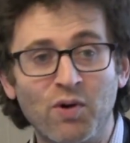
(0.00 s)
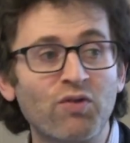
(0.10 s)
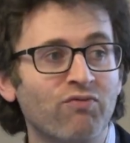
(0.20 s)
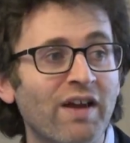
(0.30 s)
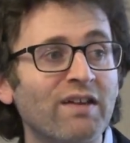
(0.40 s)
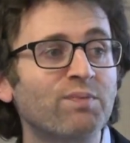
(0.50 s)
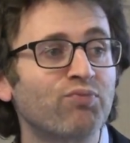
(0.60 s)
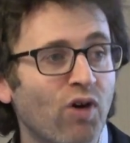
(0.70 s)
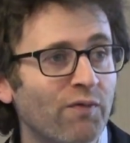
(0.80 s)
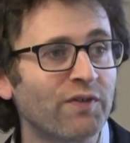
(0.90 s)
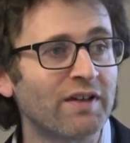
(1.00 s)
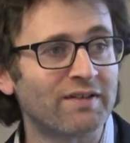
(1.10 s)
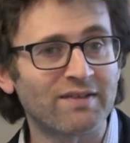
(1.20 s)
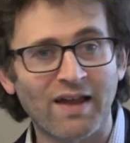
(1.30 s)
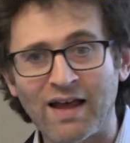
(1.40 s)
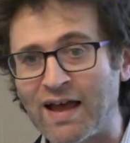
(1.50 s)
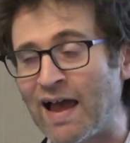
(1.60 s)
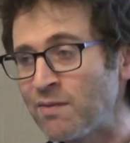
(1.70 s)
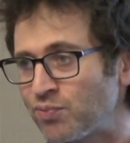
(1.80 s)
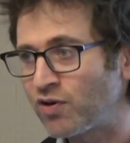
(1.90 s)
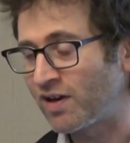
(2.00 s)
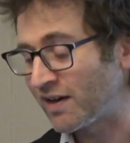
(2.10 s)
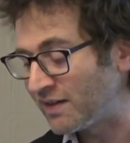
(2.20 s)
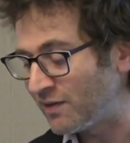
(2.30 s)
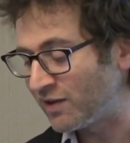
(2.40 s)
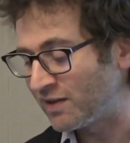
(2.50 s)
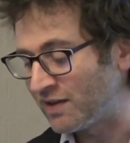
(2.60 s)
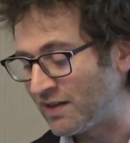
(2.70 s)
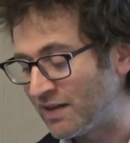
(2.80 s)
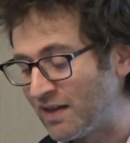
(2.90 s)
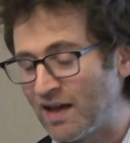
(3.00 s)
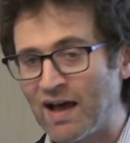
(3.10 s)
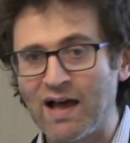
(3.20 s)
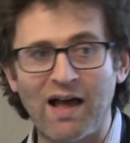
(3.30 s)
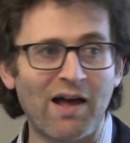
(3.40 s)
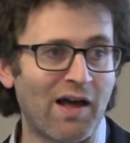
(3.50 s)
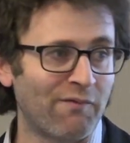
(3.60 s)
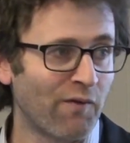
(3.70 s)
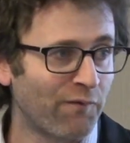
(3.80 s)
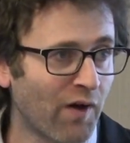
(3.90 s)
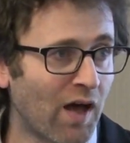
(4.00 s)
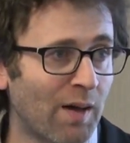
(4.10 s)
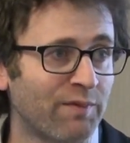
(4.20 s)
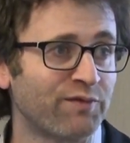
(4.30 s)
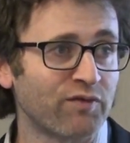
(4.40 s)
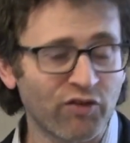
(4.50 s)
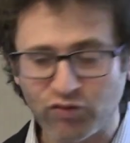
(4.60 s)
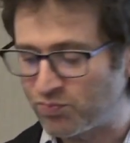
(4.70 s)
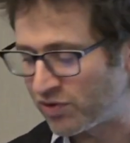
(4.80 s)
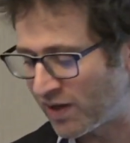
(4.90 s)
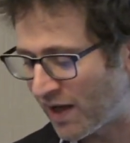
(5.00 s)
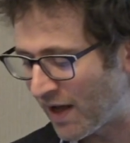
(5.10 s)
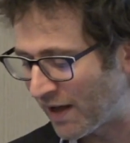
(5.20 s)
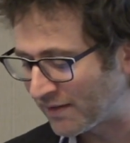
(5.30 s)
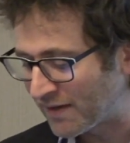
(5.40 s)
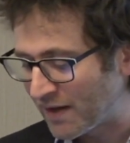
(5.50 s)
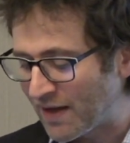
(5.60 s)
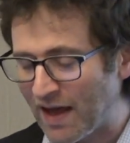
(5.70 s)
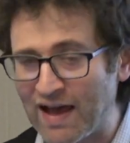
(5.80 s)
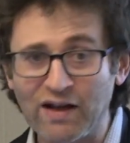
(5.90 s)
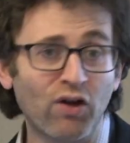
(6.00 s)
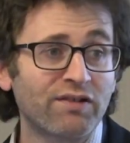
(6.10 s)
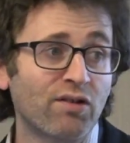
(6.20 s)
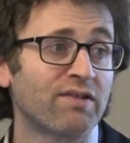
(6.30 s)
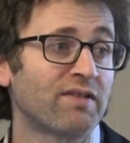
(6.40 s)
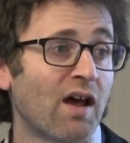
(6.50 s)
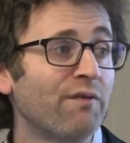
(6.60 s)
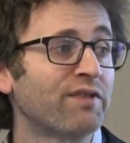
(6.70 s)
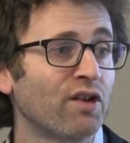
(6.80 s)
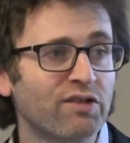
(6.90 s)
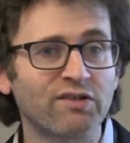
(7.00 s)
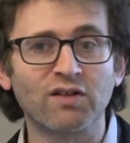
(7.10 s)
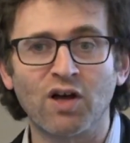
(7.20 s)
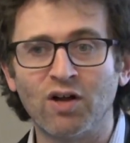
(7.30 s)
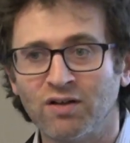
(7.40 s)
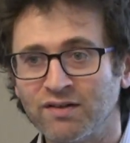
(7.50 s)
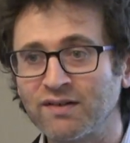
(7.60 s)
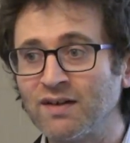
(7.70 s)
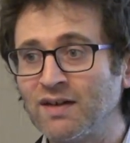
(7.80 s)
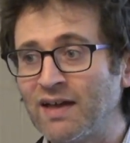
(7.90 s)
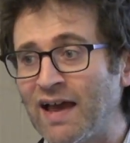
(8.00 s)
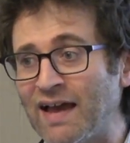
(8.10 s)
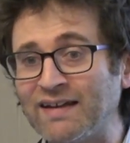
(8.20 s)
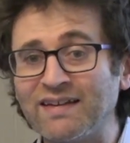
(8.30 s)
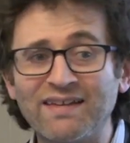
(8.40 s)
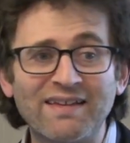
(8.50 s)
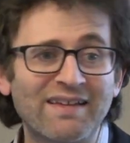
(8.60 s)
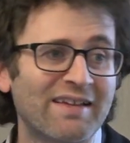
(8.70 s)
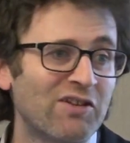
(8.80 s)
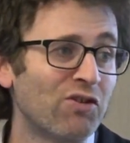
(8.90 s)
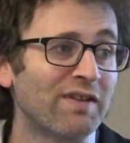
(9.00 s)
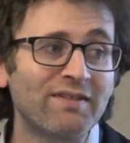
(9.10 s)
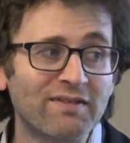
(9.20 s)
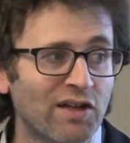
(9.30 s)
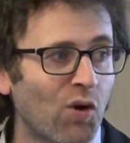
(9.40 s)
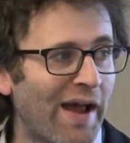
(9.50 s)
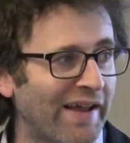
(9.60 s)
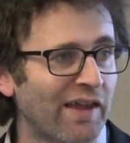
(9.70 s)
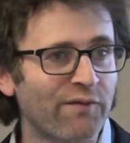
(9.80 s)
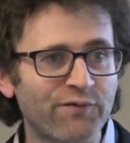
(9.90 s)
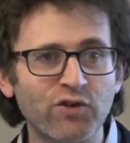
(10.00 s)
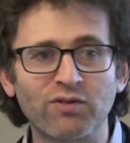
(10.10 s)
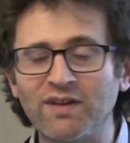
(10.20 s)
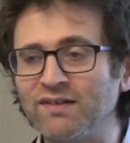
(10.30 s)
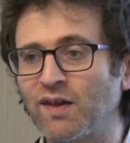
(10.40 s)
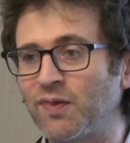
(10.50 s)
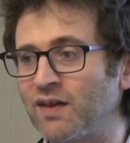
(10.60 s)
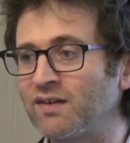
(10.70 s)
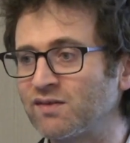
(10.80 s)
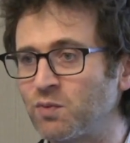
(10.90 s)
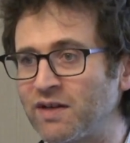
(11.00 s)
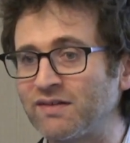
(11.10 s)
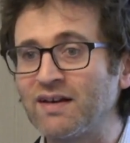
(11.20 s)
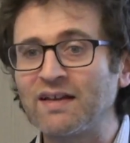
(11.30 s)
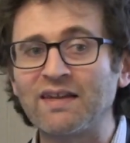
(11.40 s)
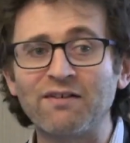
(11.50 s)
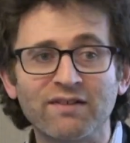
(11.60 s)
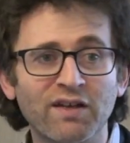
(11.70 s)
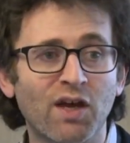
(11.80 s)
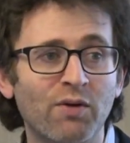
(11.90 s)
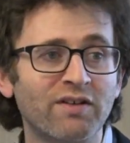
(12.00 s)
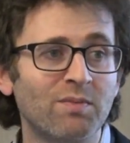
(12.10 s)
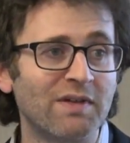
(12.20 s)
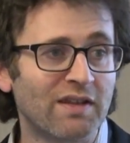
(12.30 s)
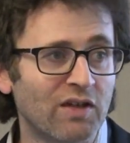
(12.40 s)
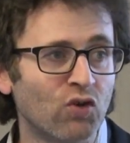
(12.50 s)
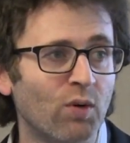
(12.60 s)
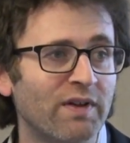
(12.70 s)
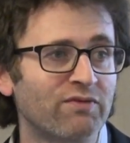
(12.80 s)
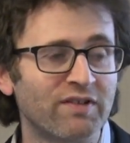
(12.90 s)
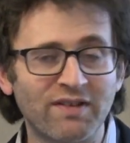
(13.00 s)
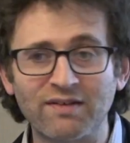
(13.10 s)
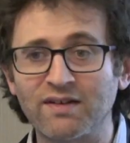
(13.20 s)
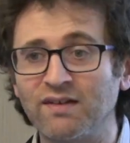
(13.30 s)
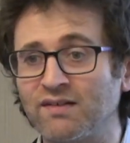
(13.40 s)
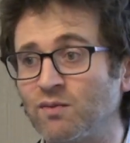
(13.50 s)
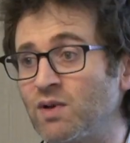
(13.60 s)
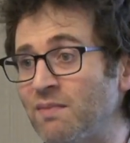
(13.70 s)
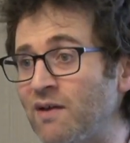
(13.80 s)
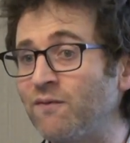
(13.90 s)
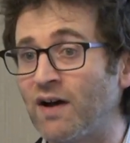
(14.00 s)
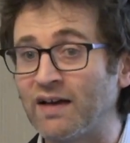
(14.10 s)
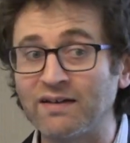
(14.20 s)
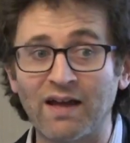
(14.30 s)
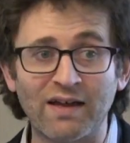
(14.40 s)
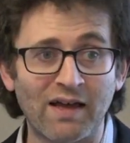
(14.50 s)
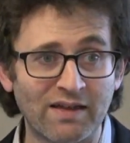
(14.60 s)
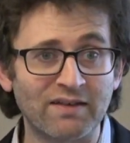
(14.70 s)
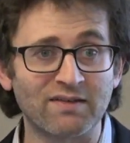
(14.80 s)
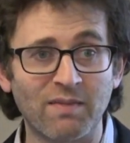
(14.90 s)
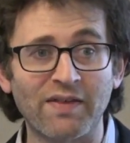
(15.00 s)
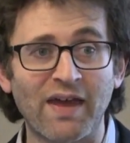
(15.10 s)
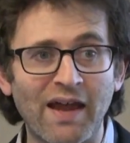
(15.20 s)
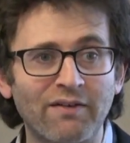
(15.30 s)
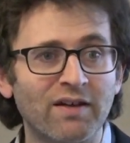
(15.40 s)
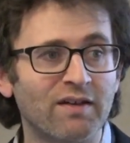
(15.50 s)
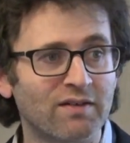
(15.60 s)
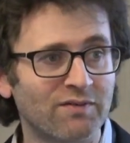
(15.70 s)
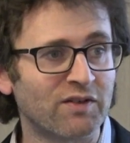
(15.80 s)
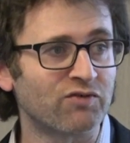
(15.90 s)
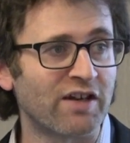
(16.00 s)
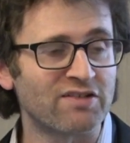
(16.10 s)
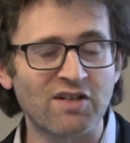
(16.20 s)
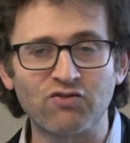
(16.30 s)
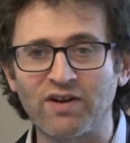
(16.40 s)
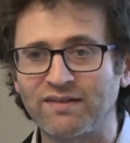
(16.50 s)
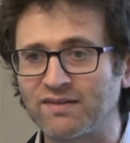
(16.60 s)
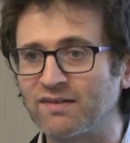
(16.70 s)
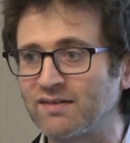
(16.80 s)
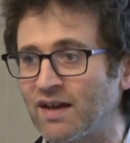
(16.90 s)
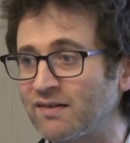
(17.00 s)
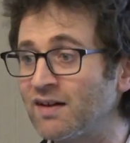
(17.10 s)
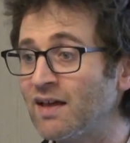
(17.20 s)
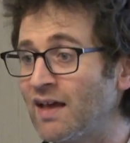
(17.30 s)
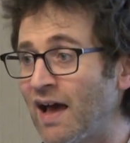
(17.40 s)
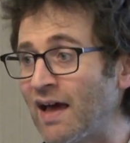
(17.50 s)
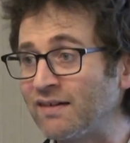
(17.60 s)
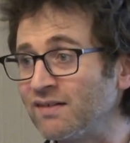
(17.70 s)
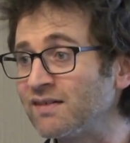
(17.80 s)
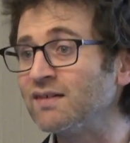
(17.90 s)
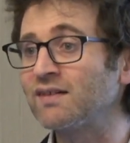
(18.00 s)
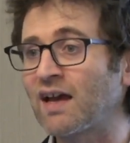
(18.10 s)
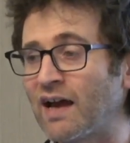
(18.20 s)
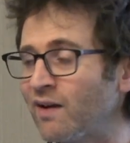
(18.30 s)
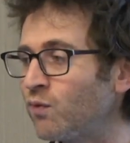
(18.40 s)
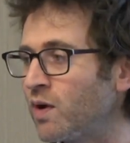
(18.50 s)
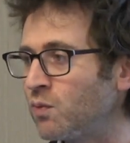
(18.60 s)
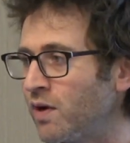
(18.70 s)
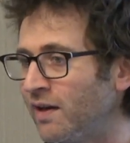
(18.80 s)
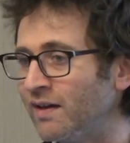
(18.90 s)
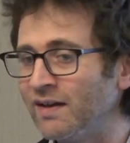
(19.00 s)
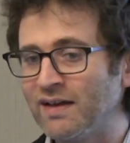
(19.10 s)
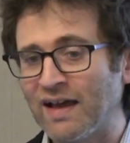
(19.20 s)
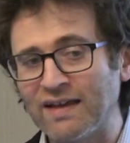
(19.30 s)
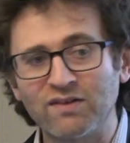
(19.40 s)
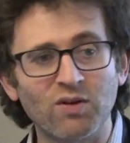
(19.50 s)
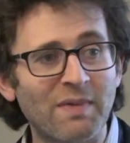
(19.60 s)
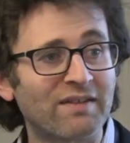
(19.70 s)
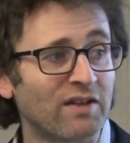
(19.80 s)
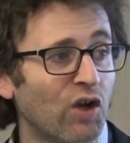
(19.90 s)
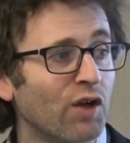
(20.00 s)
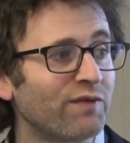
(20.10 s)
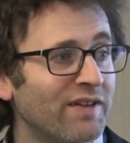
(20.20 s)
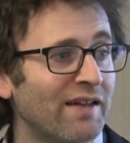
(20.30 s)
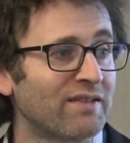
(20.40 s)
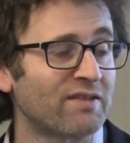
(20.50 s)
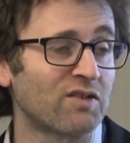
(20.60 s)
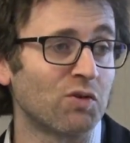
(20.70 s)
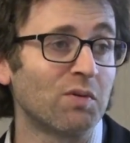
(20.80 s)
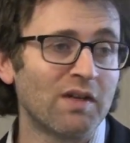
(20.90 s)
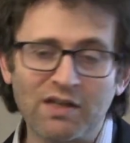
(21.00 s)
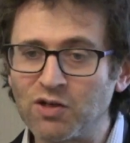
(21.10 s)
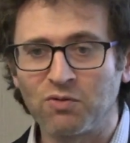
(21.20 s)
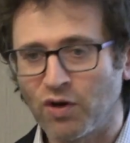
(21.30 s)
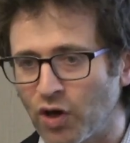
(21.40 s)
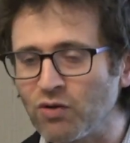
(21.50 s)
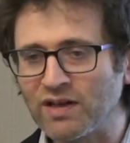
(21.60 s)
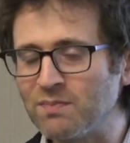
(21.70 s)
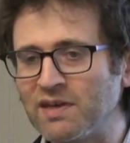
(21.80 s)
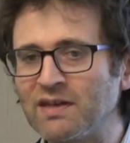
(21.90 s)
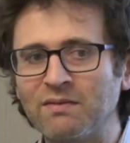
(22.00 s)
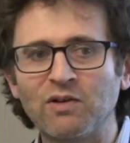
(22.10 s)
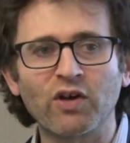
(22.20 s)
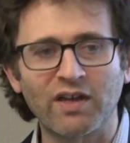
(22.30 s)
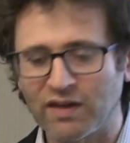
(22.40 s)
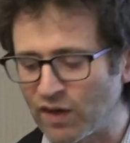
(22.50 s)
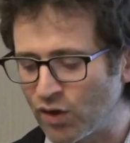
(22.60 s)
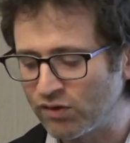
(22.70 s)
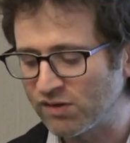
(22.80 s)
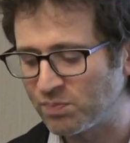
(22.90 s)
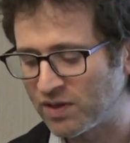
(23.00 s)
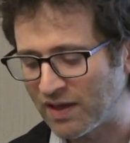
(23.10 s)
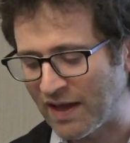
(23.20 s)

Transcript: both raise profits and productivity for firms, for entrepreneurs, and also serve social goals. And this is low-hanging fruit. These are things which there isn't going to be the enormous resistance that we may find in some other areas of entrenched interests and such, since these are kind of win-win. And so it makes a lot of sense to, not only be looking at those, but